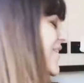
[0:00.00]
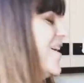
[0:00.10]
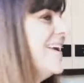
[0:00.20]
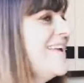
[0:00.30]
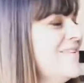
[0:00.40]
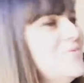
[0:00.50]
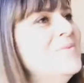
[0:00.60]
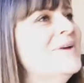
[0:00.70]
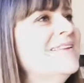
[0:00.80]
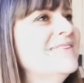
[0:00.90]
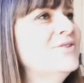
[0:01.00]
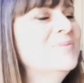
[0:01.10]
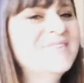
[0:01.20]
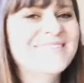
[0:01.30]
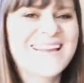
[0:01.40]
So, okay, so what makes a
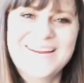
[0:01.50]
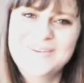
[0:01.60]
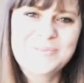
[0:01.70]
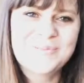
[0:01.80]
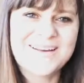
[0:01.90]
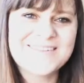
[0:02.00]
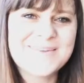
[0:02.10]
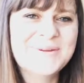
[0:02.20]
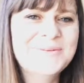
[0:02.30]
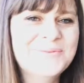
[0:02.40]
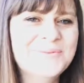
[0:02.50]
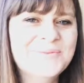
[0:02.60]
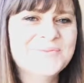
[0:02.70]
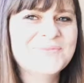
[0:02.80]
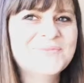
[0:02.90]
good mascara brush? I mean,
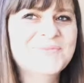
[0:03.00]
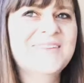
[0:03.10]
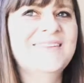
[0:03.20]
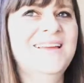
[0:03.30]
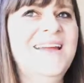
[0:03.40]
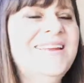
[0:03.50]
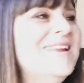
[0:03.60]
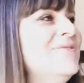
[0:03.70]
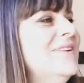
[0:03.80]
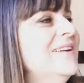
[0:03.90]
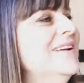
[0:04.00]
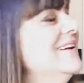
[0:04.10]
I didn't even...